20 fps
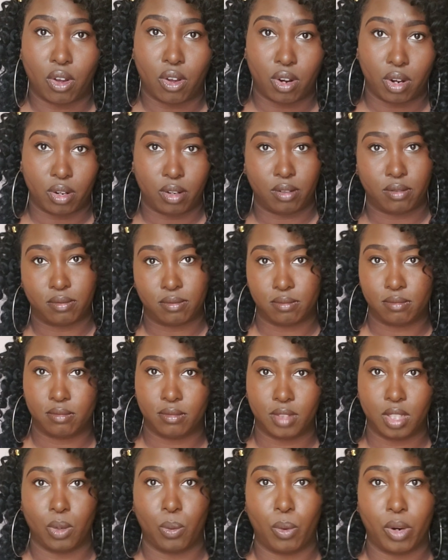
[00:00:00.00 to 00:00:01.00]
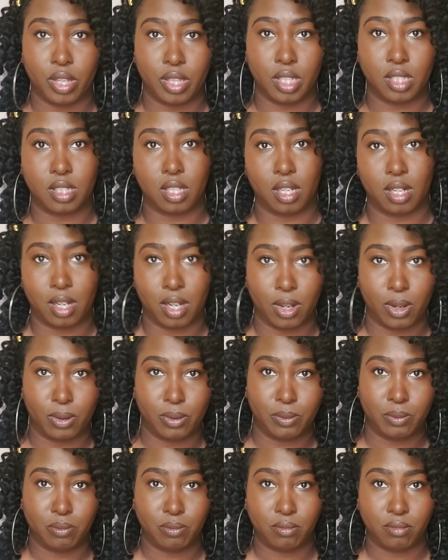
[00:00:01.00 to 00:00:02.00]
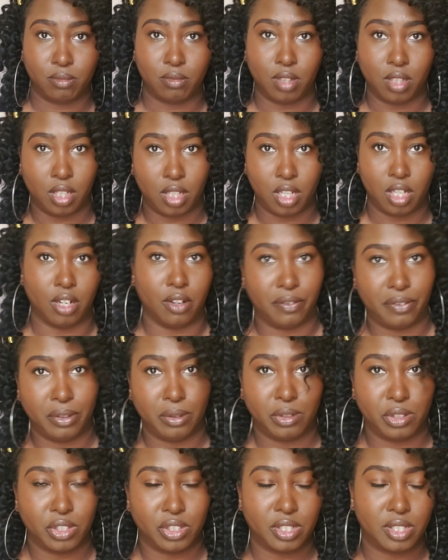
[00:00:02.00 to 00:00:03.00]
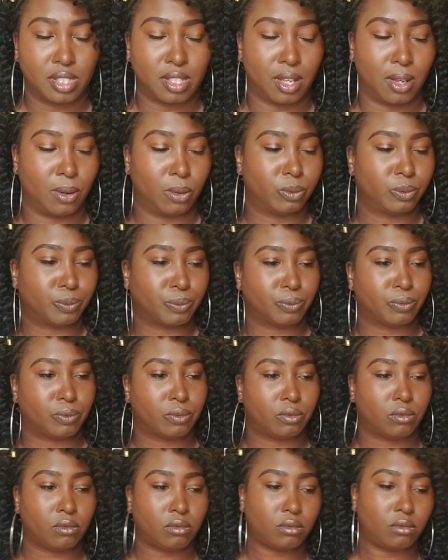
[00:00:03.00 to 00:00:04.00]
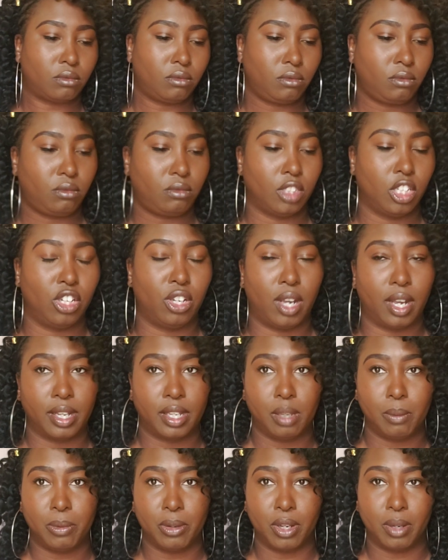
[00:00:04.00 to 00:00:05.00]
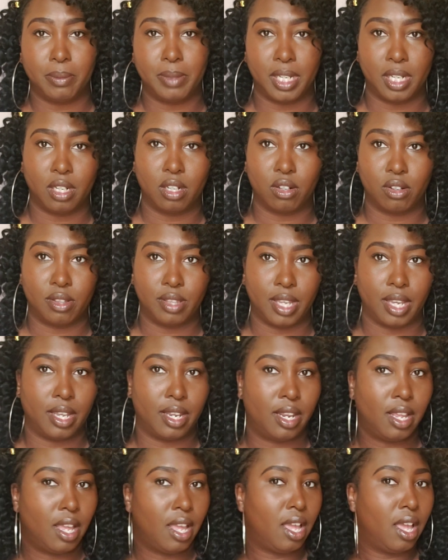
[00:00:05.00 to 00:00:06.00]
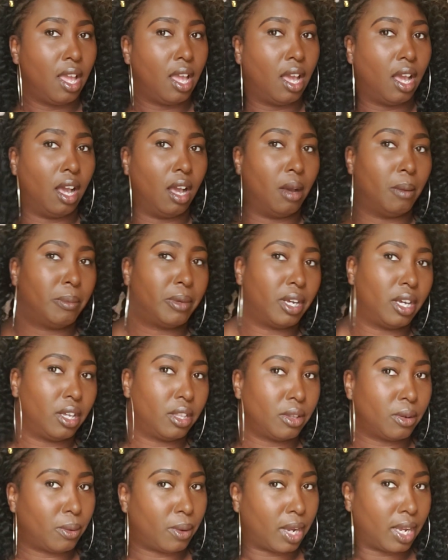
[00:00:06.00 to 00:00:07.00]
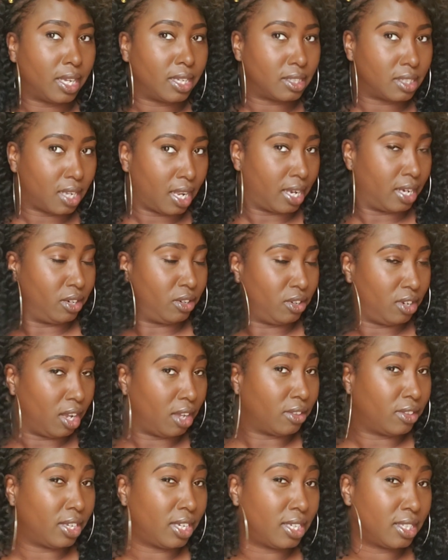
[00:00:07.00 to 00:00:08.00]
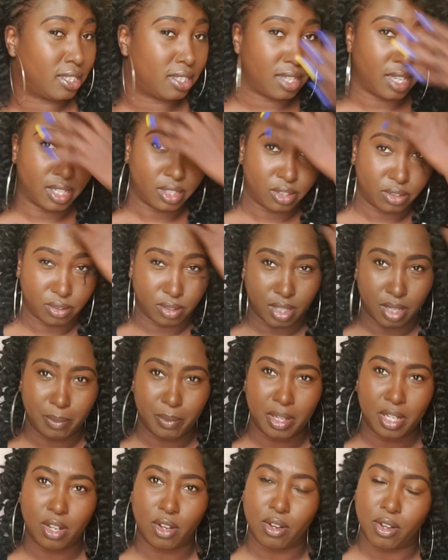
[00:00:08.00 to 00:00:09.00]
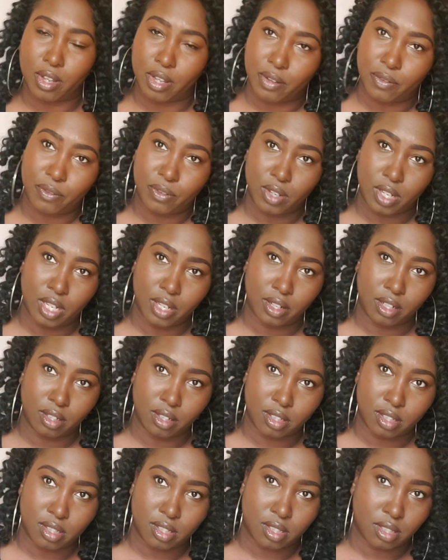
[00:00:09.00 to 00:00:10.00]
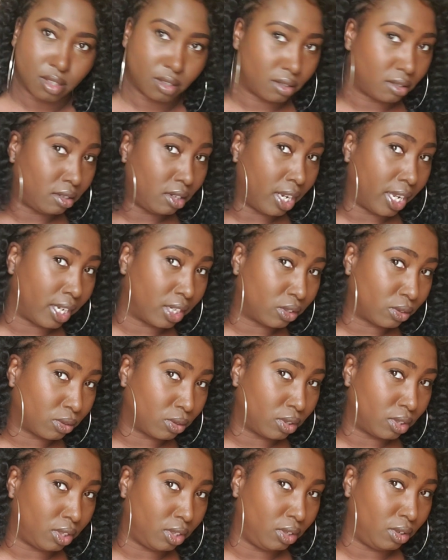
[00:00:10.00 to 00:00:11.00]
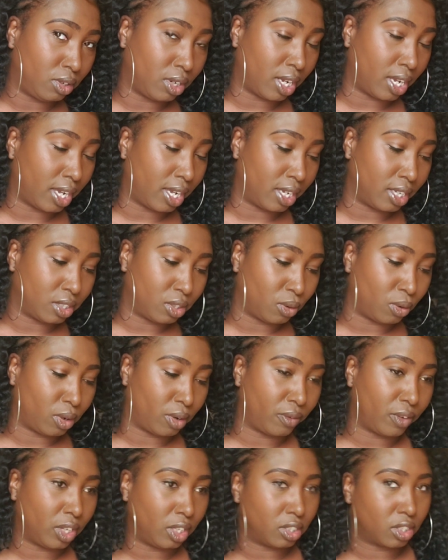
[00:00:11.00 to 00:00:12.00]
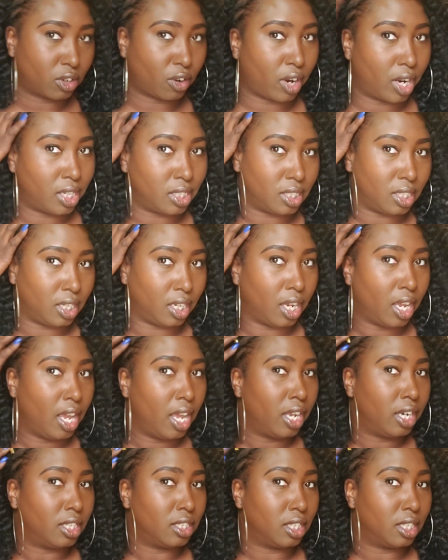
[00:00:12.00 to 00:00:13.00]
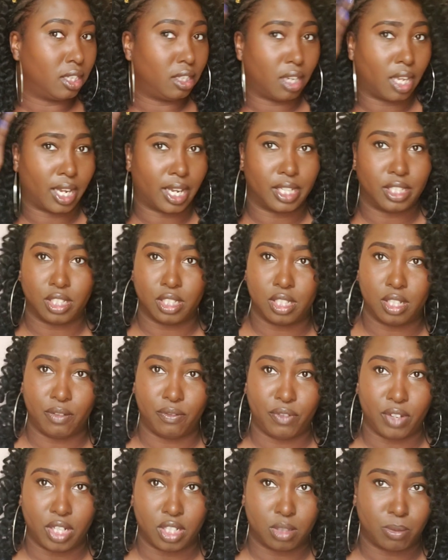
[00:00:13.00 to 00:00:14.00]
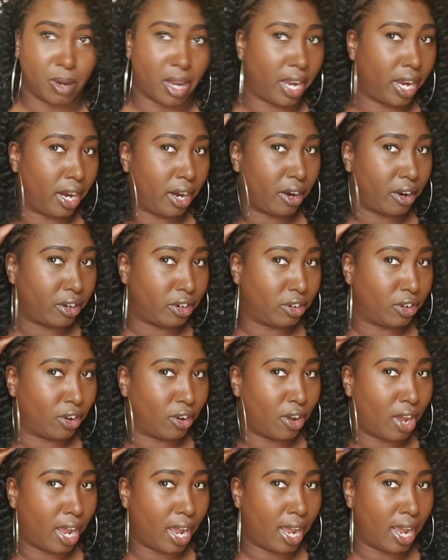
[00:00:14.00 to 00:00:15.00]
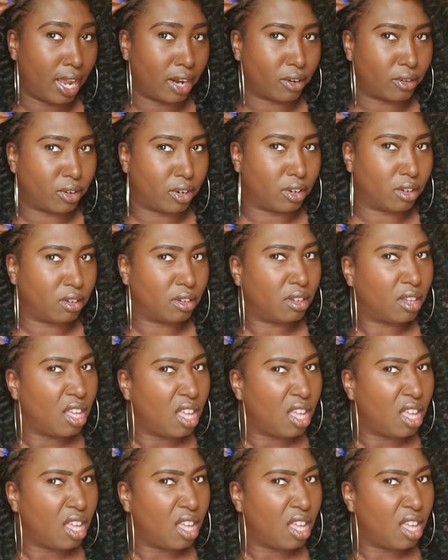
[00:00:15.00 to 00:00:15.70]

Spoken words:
on where that's going to go in the future. So, I'll keep you updated on that. But otherwise, like, do y'all think it's natural? Let me know if it looks natural to you guys, or if it looks crazy. Does it look like I just didn't finish my hair? You know, I don't know.